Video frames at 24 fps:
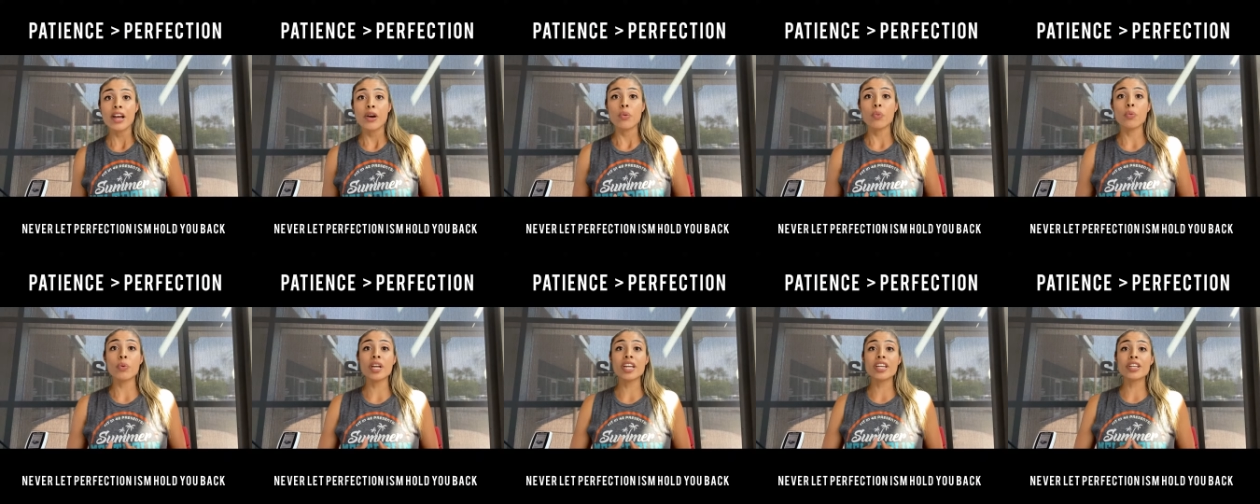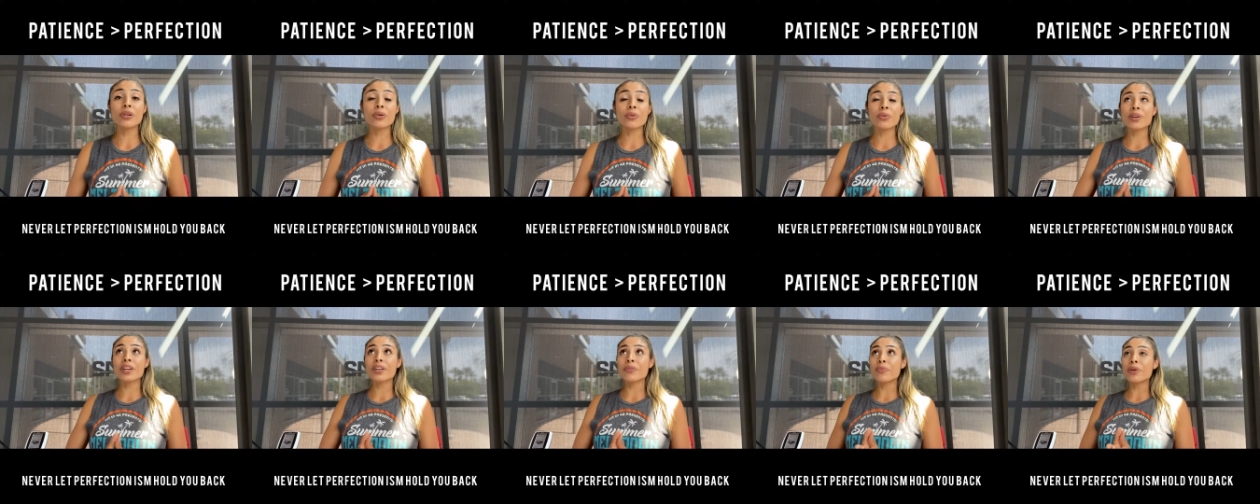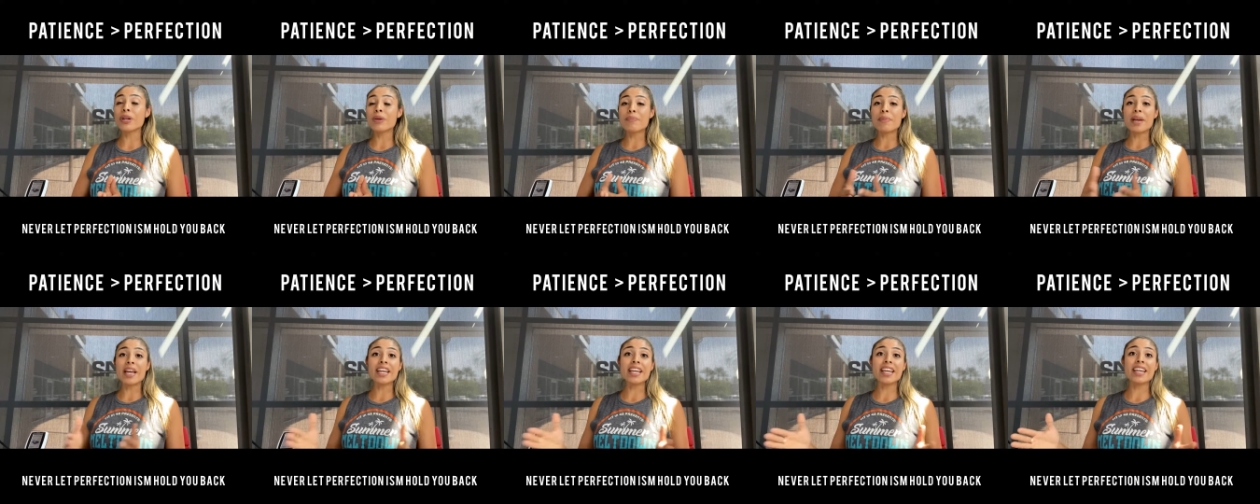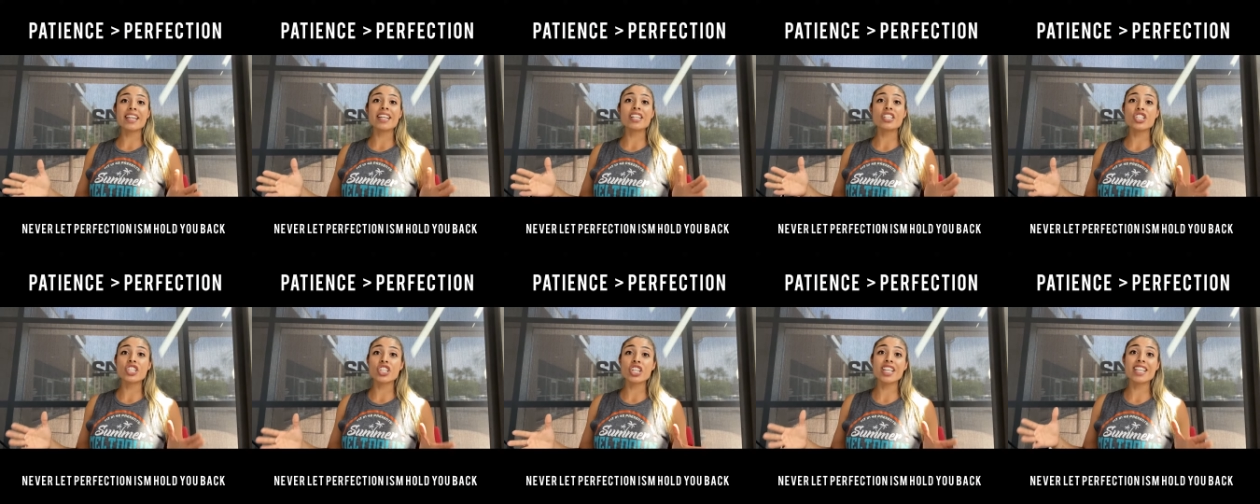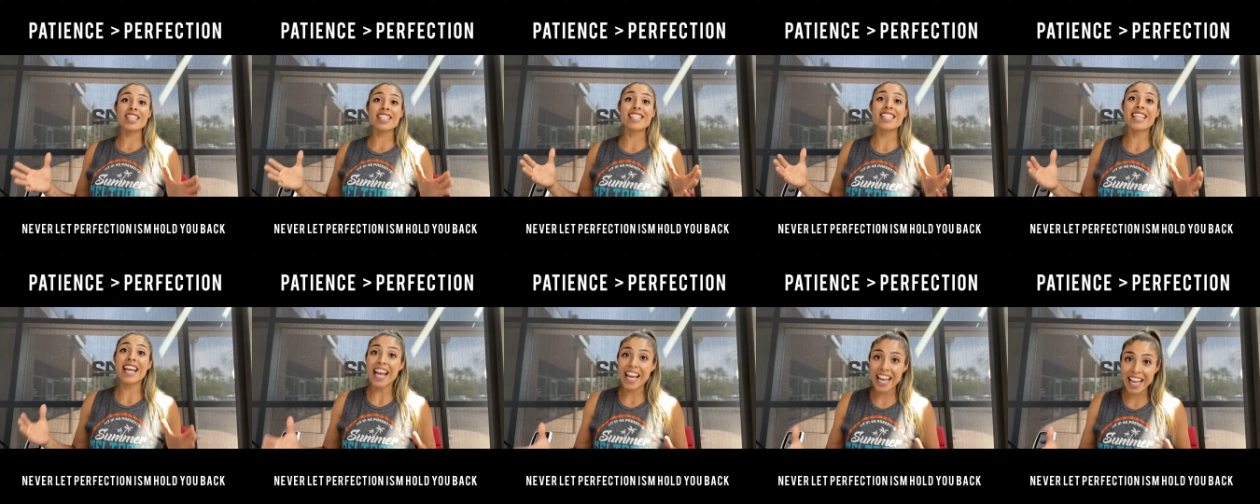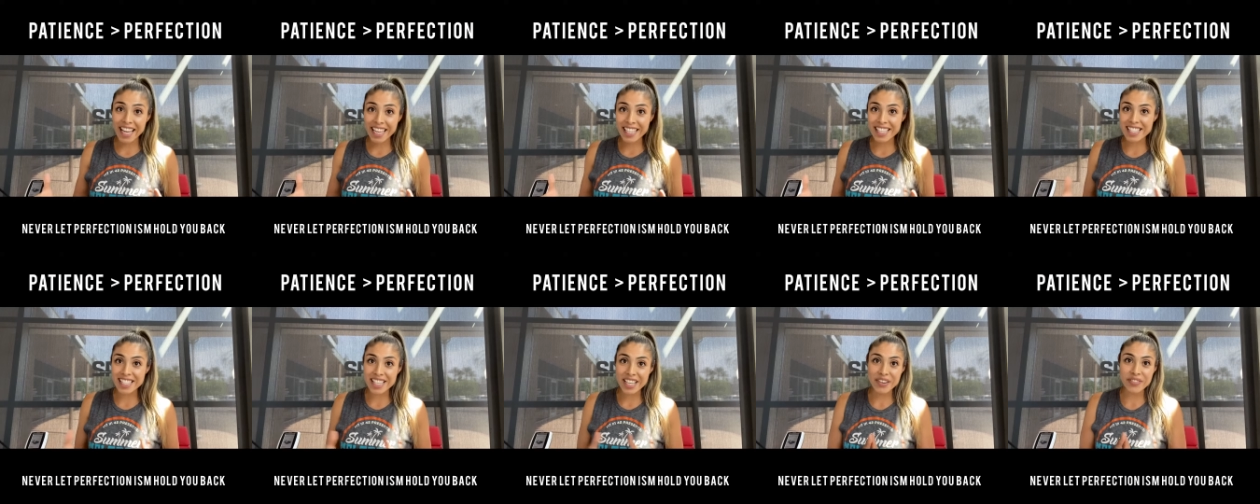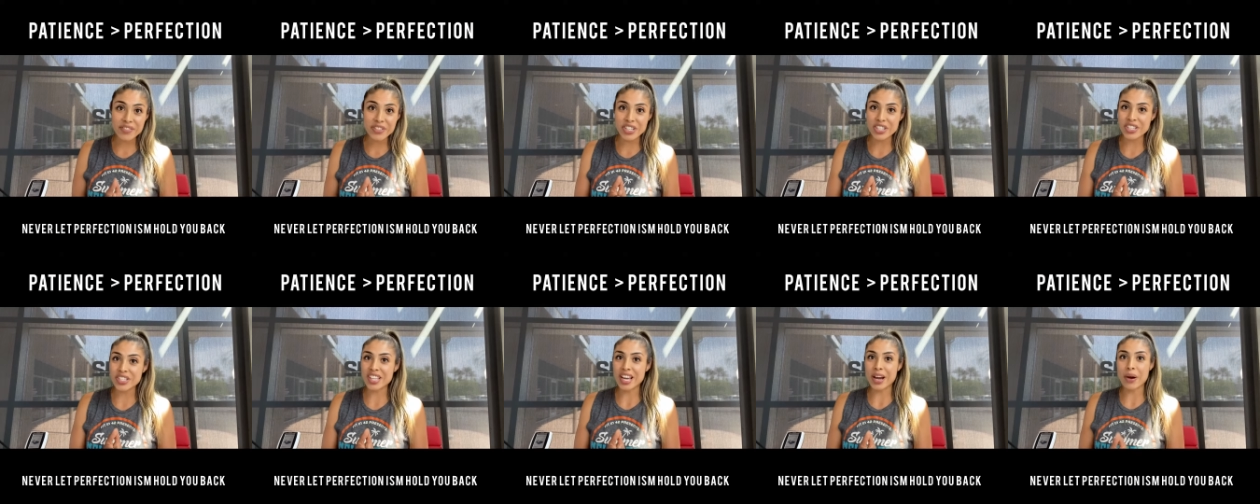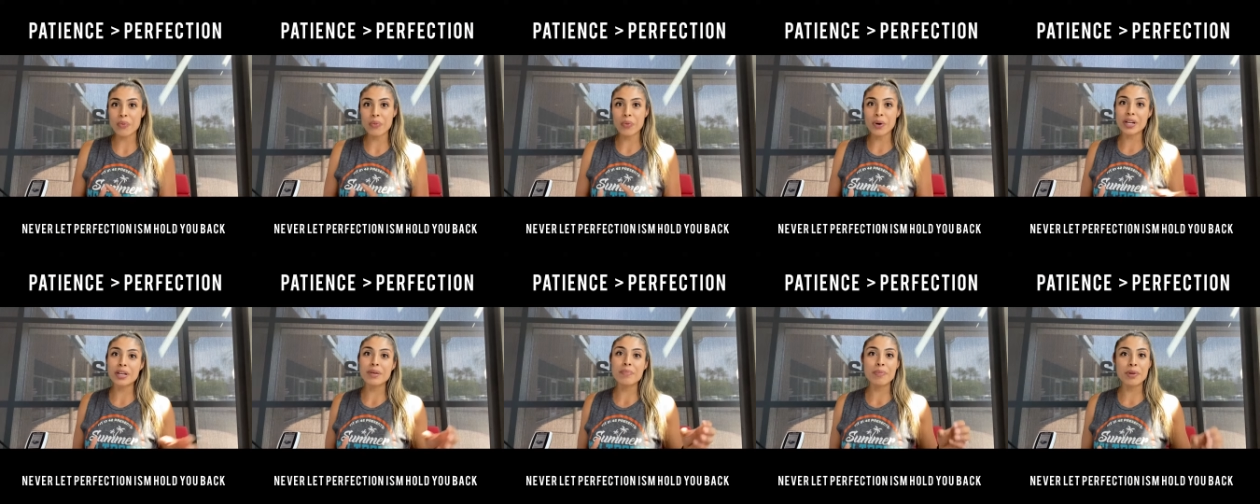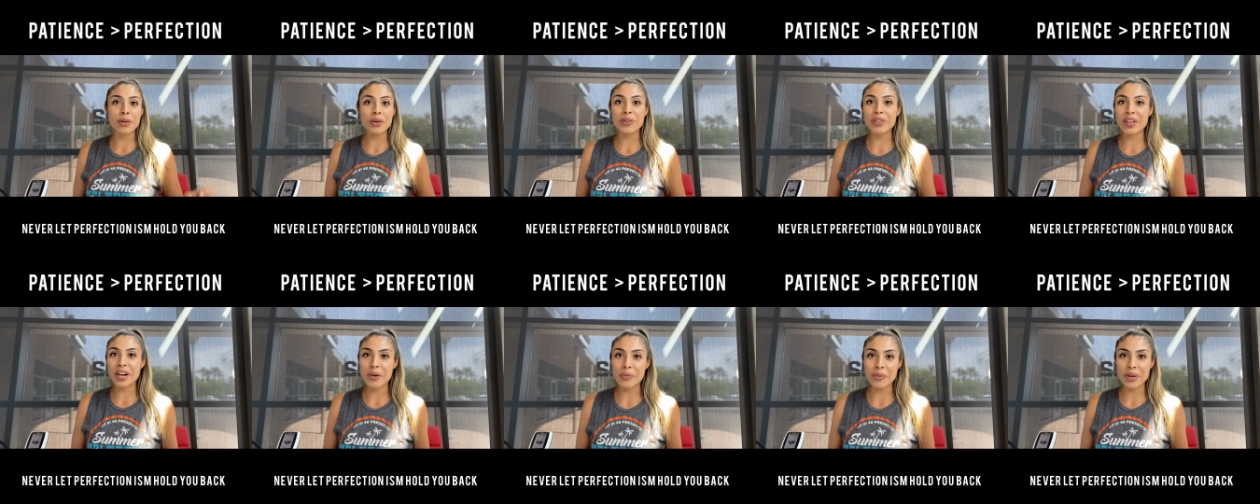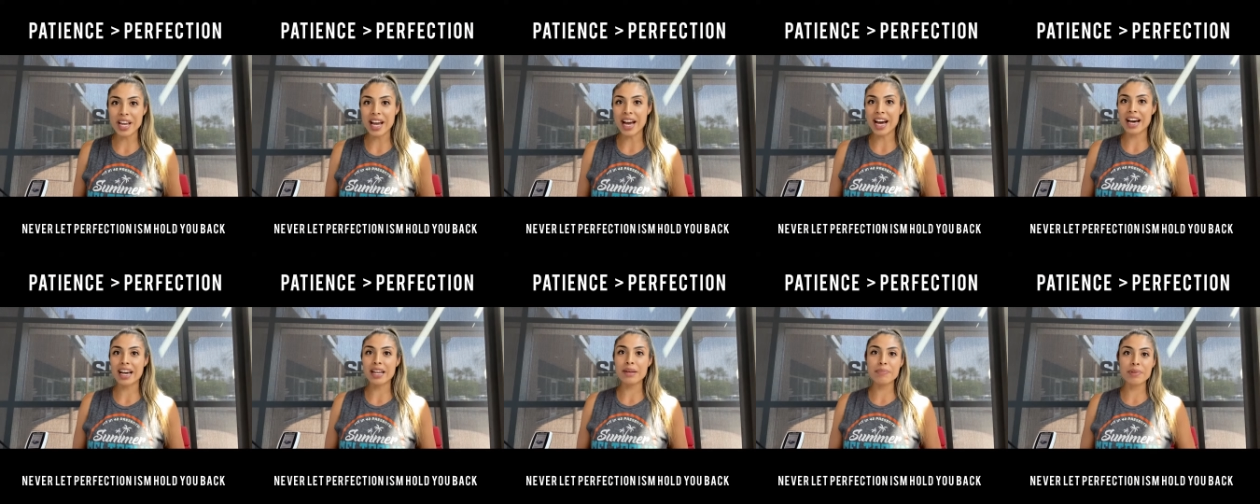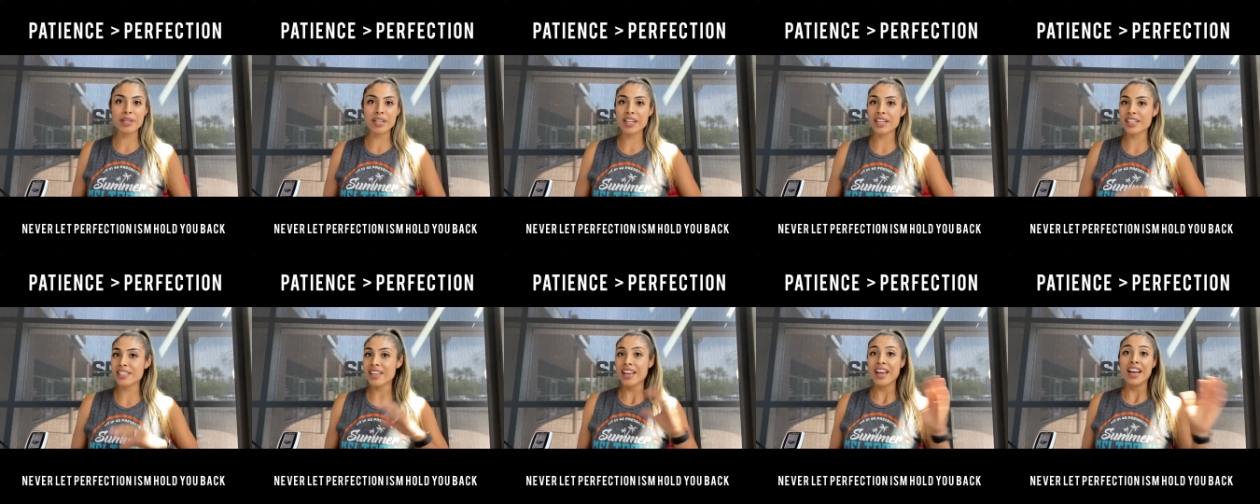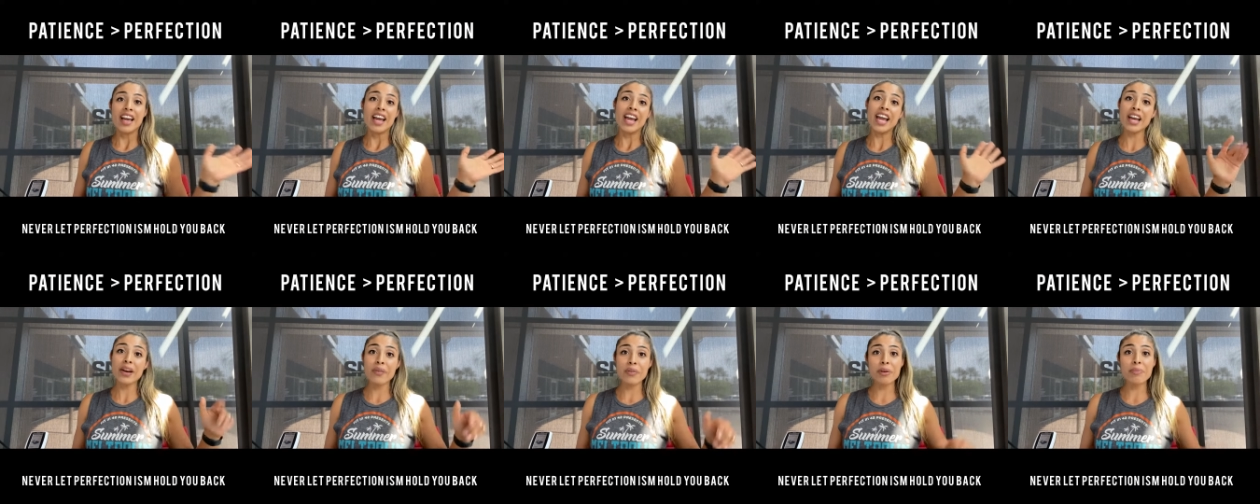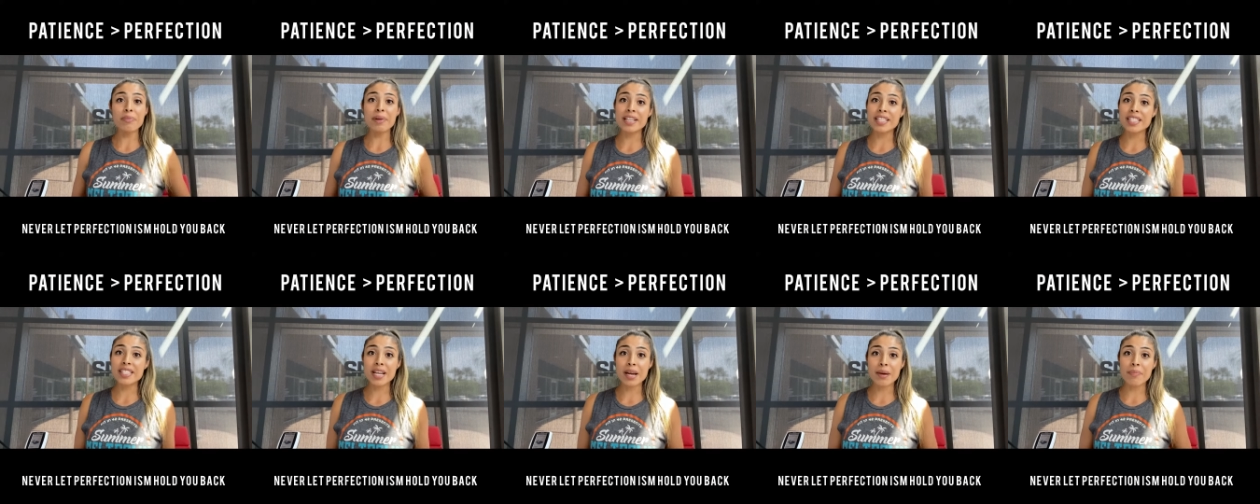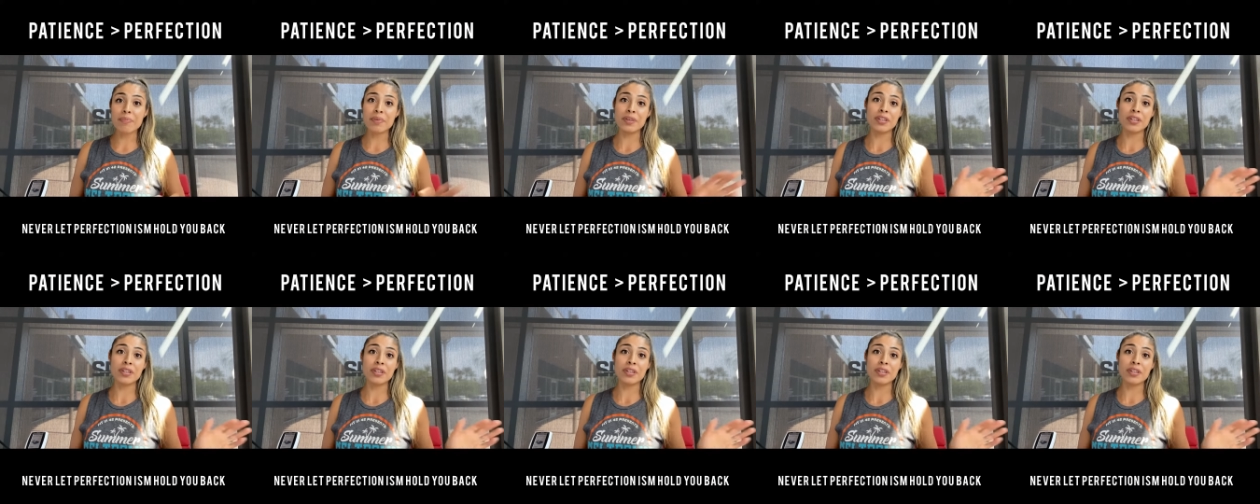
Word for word: We create, we make it a cheat day instead of just that one meal that we had because hey, we messed up.